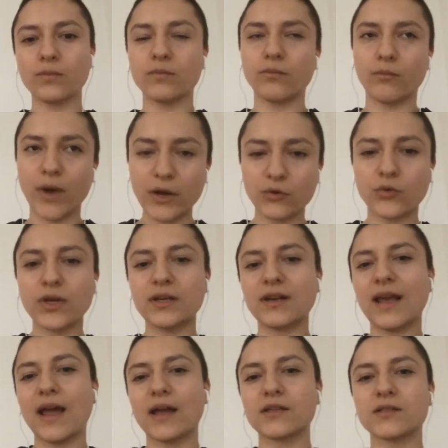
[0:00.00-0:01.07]
µRaiden
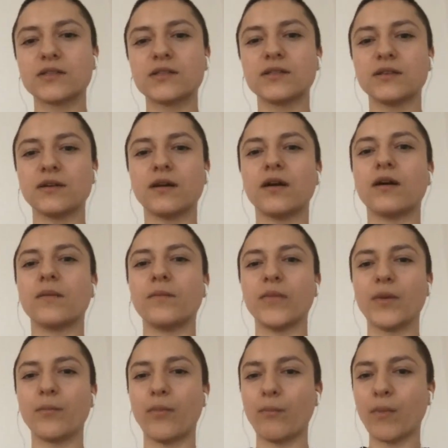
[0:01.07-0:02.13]
has
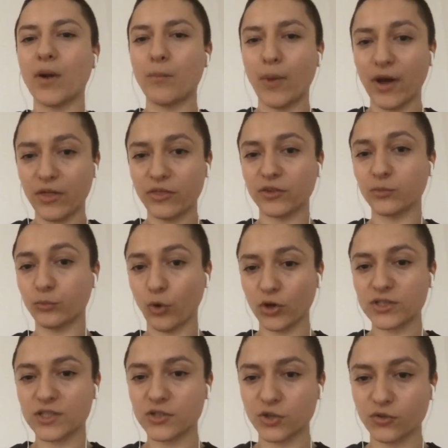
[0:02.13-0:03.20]
a Python
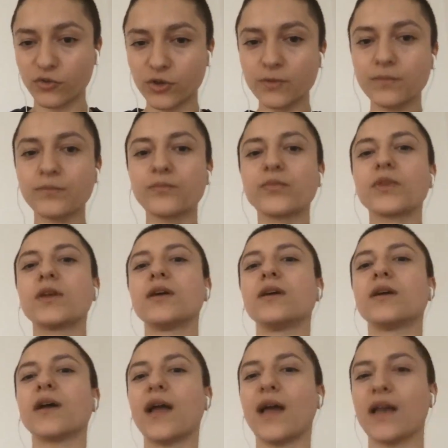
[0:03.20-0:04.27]
proxy server,
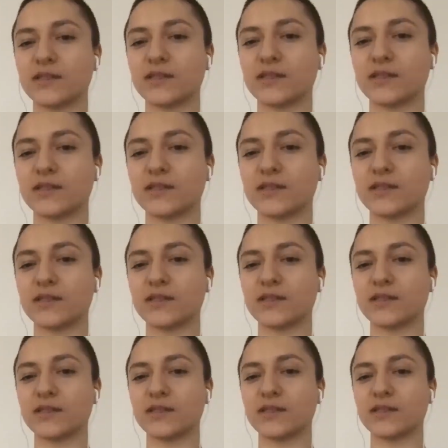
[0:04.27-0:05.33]
has the smart
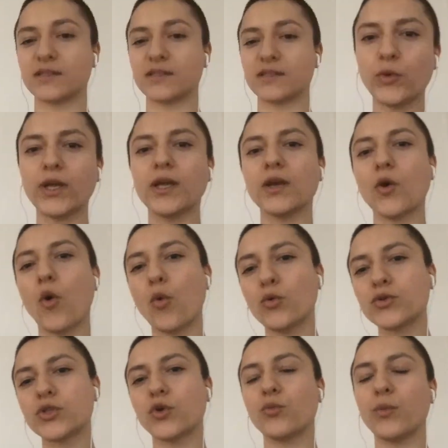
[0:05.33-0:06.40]
contract, and we
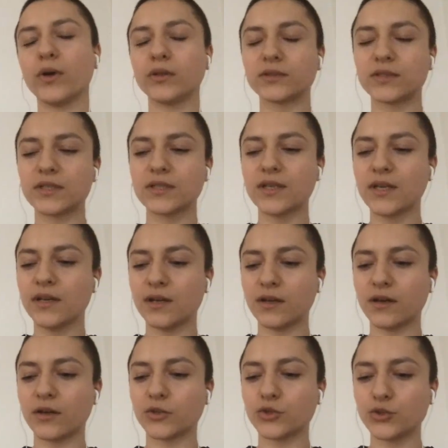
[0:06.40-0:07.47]
also built
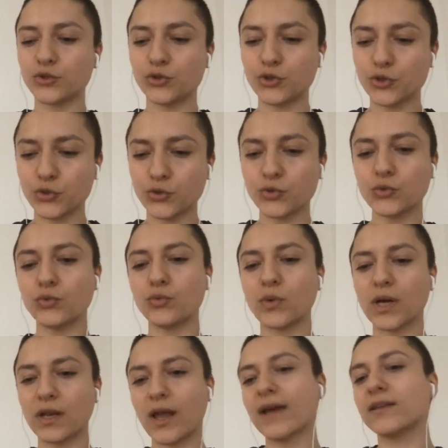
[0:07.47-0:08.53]

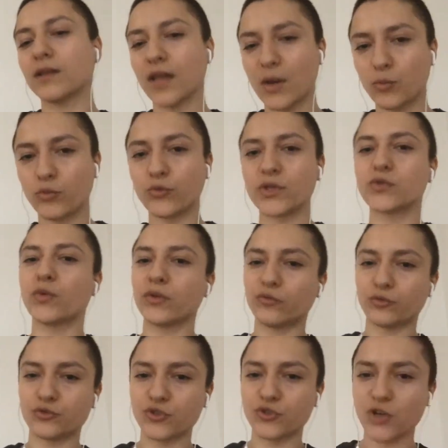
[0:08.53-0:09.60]
2 client libraries, one
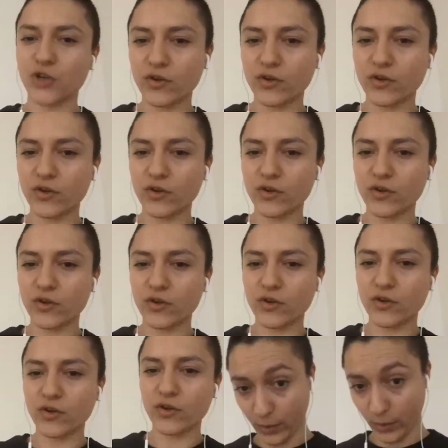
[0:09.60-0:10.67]
for JavaScript and one
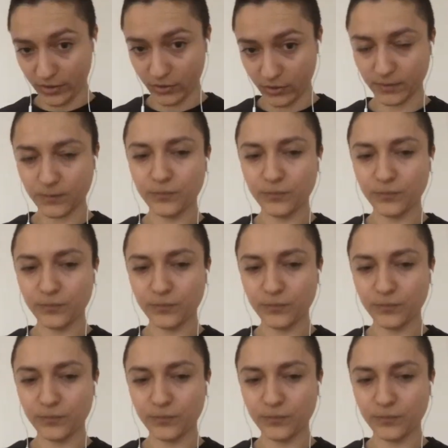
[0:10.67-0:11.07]
for Python.